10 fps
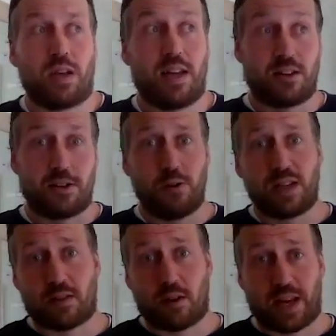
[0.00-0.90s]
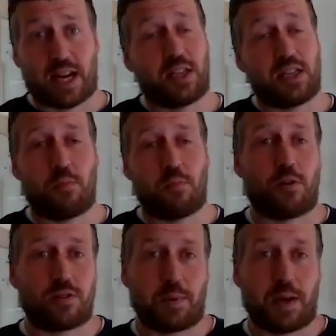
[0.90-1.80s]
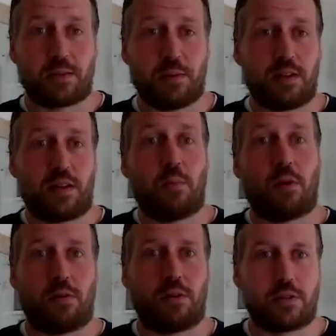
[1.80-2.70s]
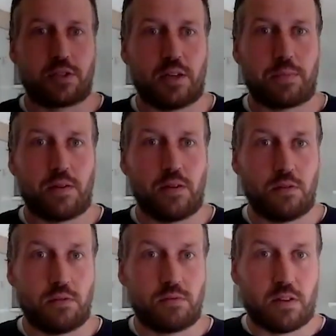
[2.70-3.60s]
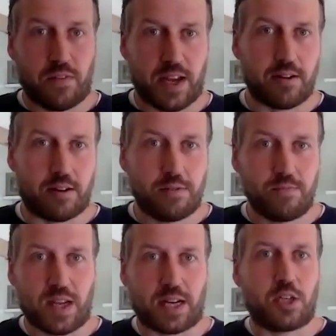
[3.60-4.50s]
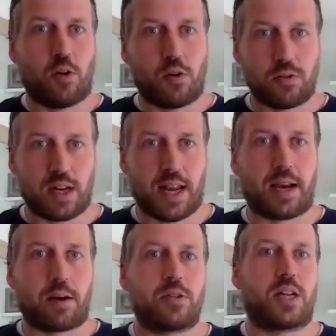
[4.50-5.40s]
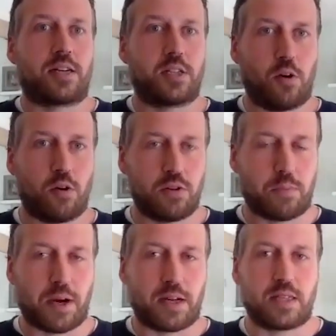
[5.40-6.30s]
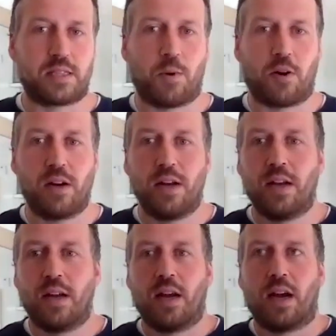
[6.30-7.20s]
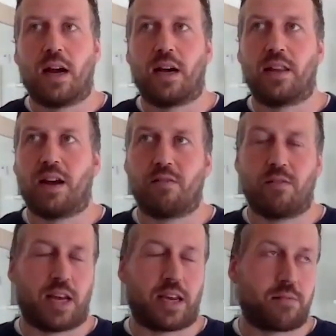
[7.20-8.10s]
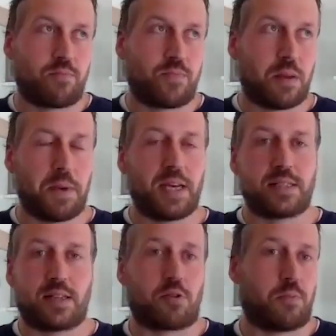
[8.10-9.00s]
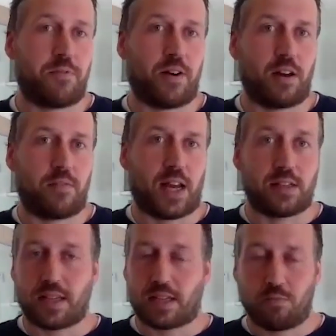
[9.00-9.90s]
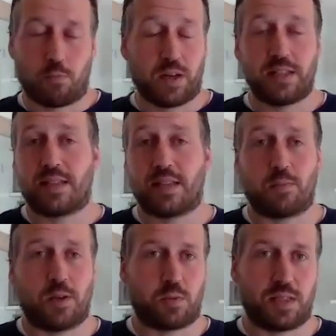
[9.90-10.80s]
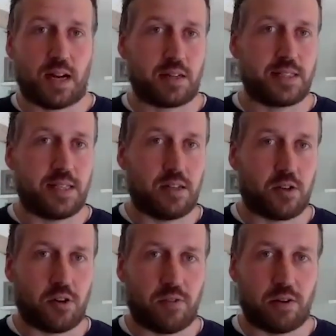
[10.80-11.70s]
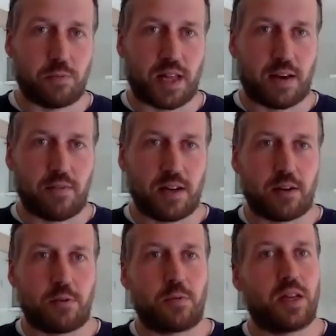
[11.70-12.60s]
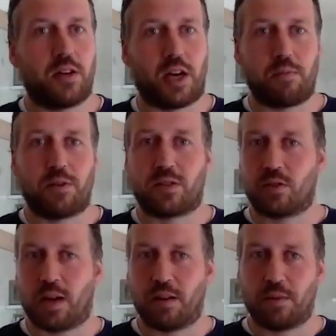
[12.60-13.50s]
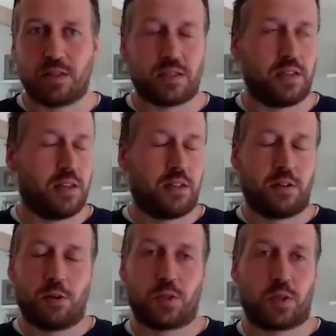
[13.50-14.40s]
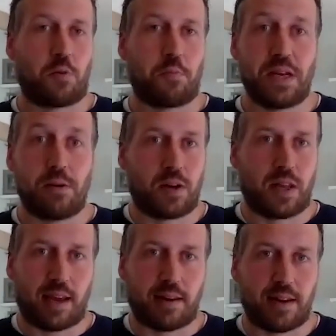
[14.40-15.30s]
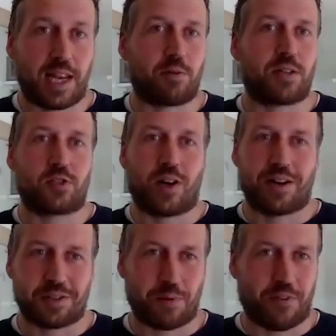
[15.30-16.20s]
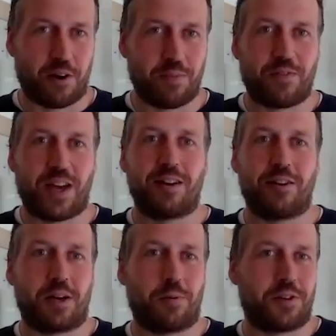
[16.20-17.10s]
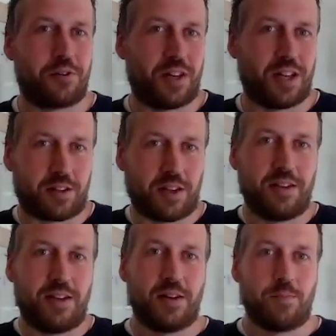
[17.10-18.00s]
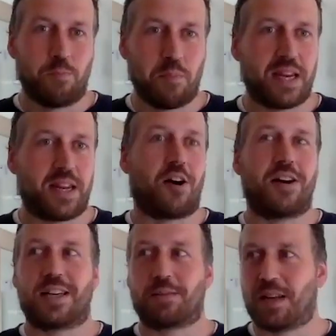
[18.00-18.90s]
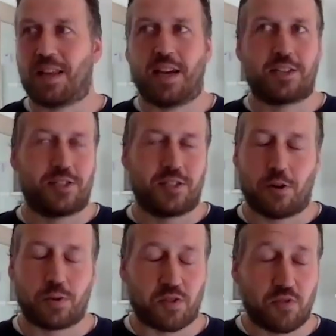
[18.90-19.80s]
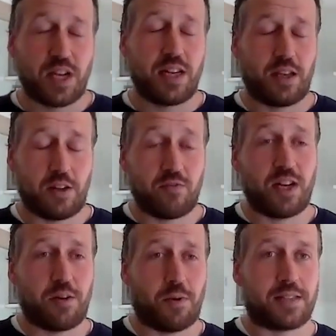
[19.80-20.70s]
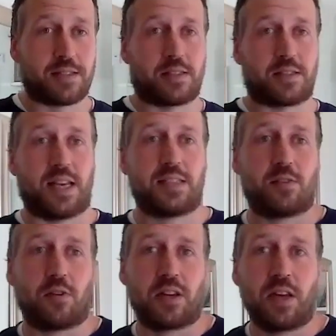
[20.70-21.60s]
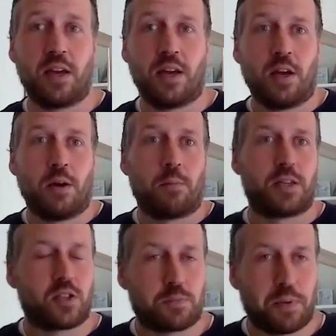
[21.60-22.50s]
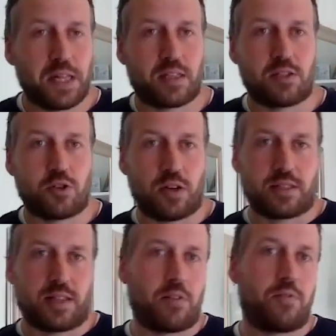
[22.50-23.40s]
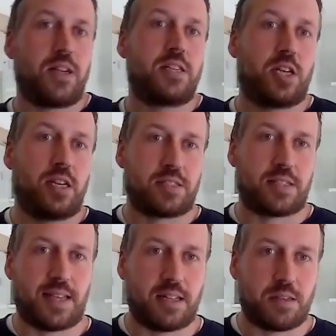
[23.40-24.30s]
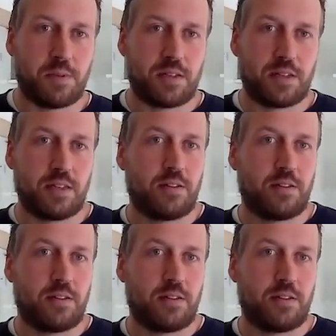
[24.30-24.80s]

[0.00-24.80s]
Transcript: in doing so, we actually gave more responsibility, more ownership to the vendor to actually own the language, to actually own the process more. And that, like, the biggest outcome of all of that is, like, within 6 months, we start to see the turnaround with that vendor. Within 9 months and 12 months, it was a complete 180. They were the strongest performing vendor. They were doing, like, the meeting all expectations. You know, it really was a success story. But it just built the trust, and it really changed the sentiment